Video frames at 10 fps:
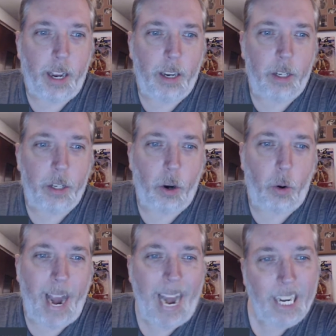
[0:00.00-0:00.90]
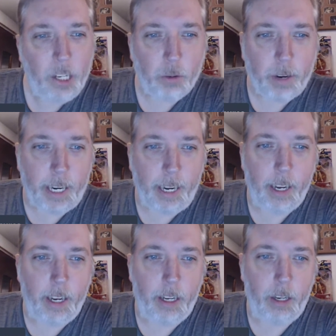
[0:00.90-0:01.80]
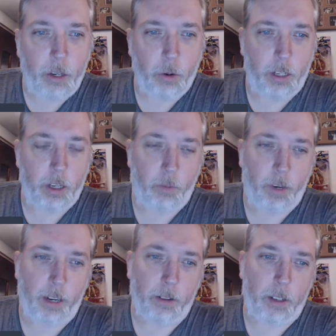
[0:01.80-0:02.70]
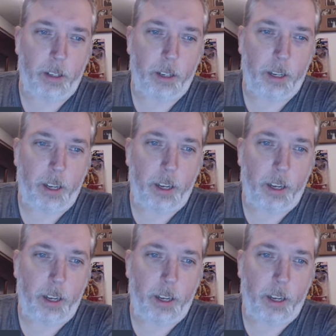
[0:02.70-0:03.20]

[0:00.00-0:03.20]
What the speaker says: show hatred towards someone else.